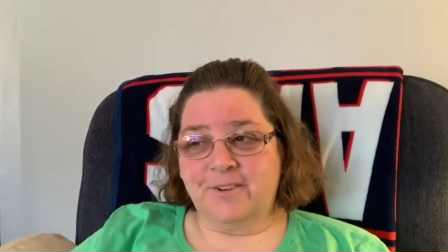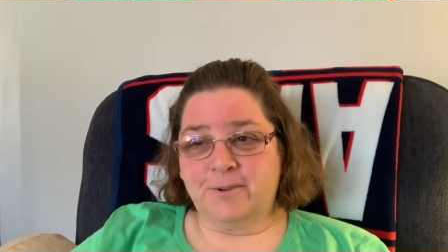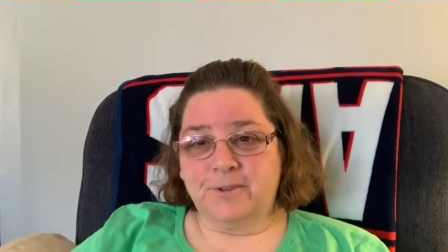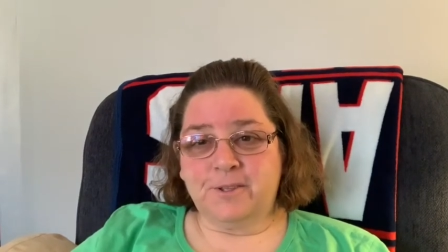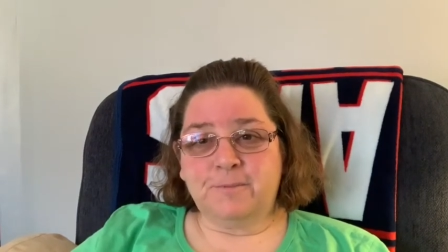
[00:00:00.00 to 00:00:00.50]

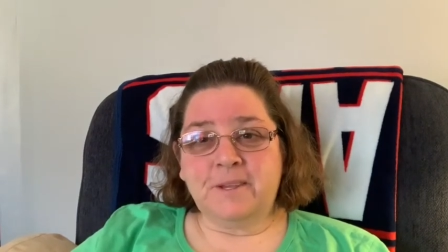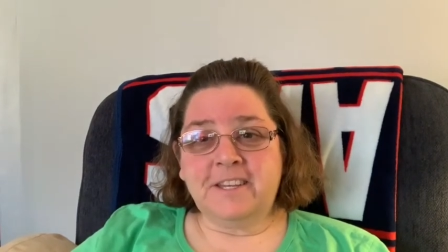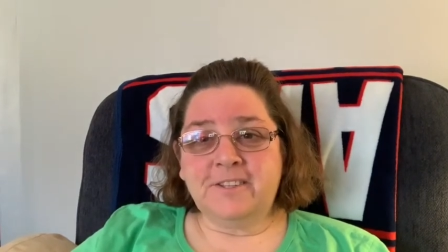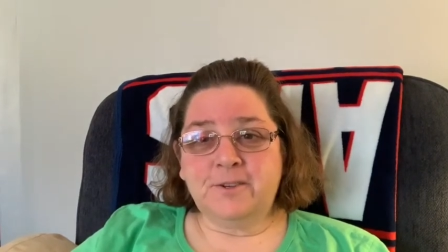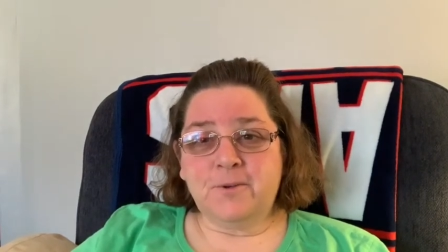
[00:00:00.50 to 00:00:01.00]
will speak
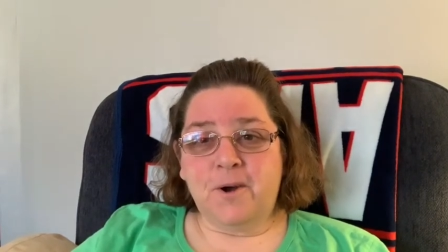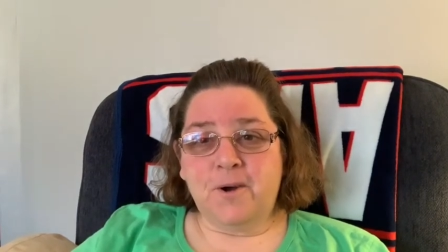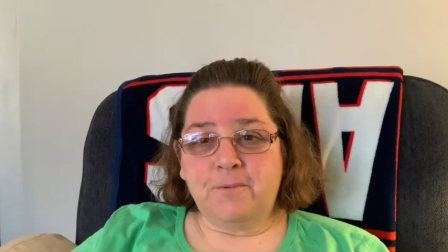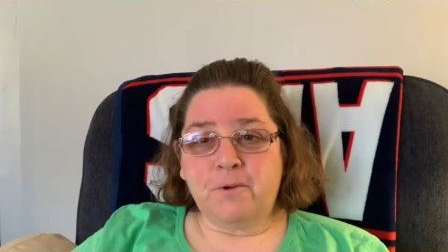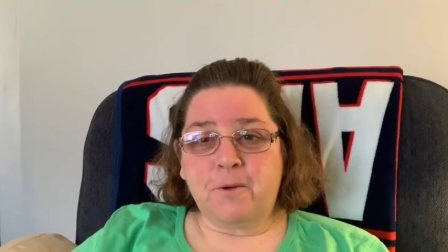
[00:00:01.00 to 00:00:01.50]
at you
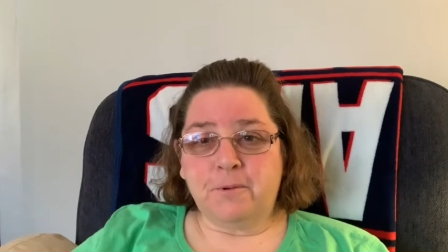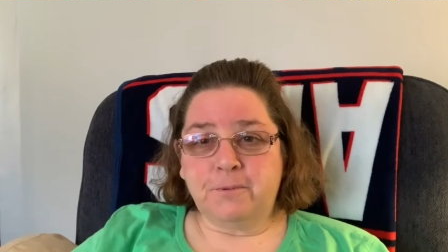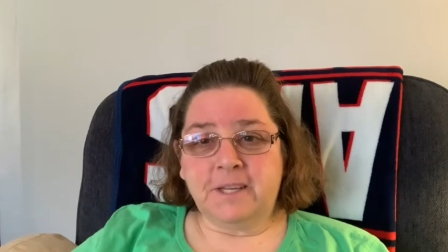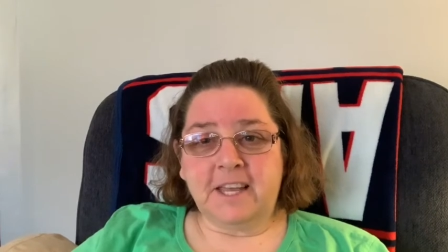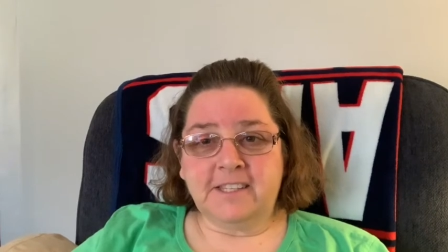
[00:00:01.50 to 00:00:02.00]
all
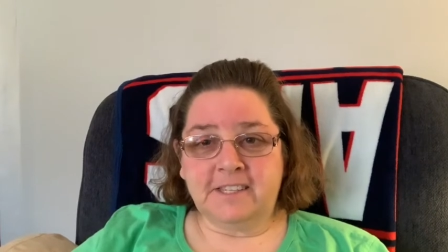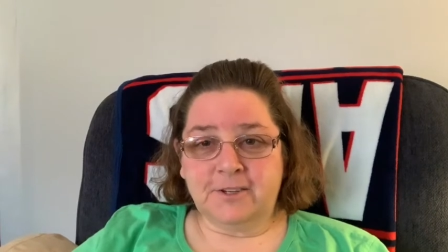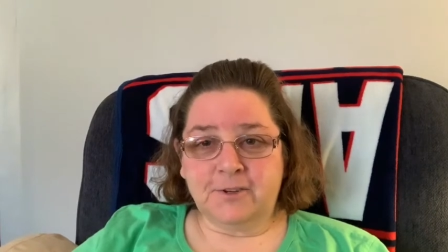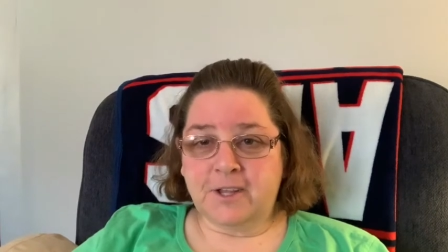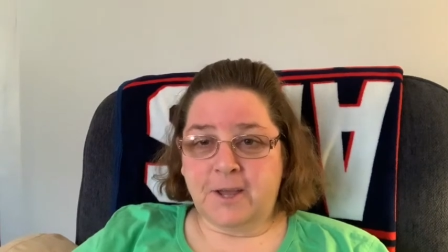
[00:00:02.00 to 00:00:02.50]
probably at
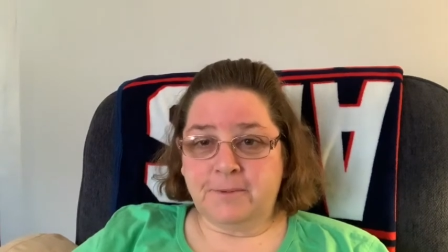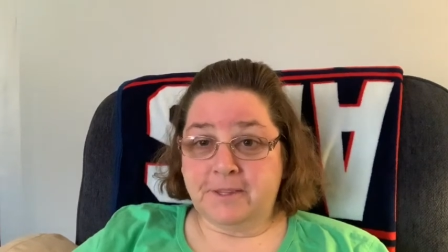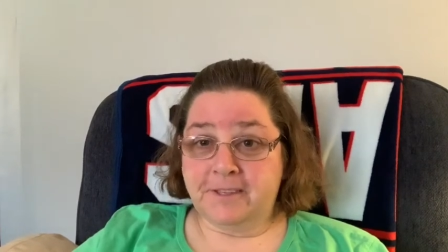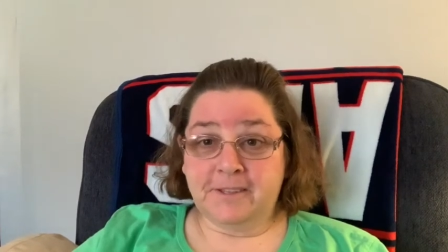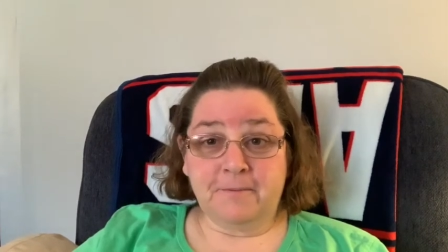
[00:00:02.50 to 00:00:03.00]
dinner time
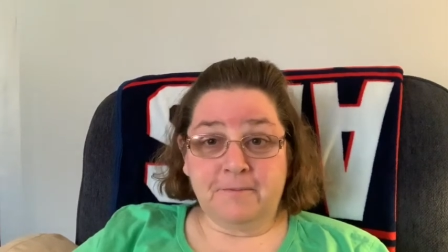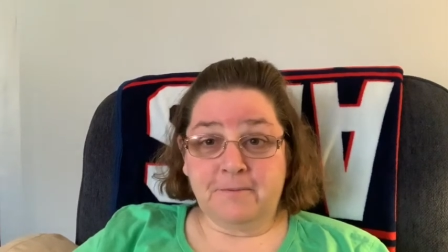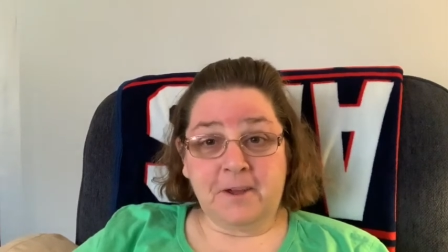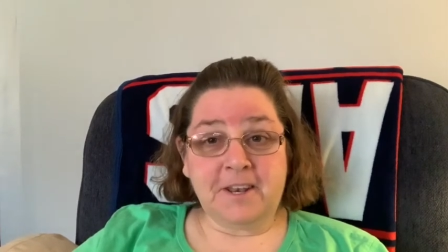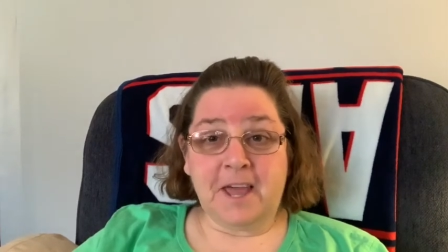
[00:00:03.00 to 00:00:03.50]
unless something
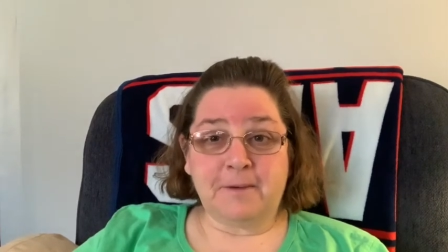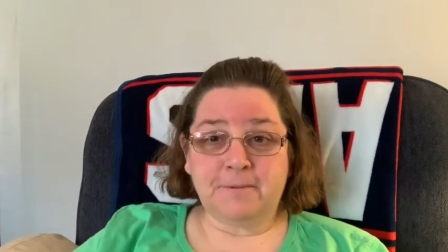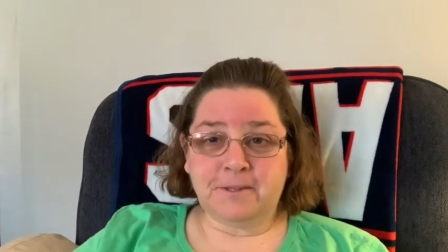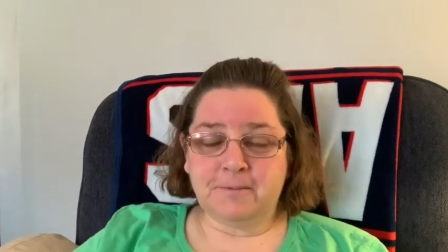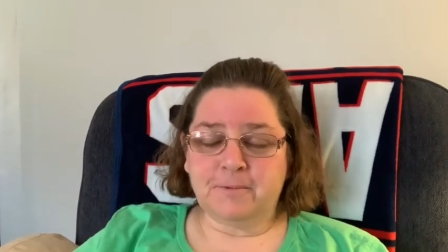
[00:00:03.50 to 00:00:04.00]
fun
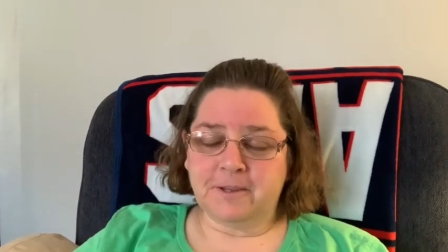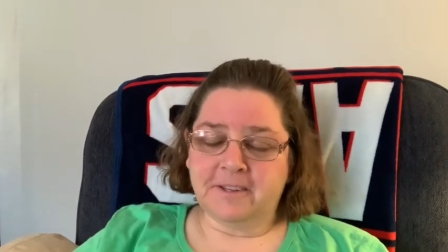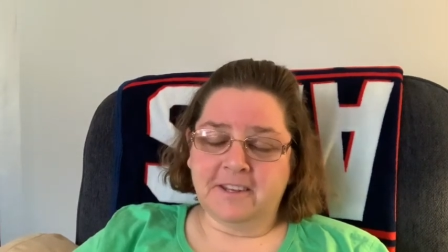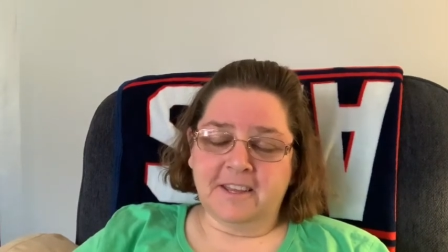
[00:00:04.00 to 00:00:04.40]
happens, but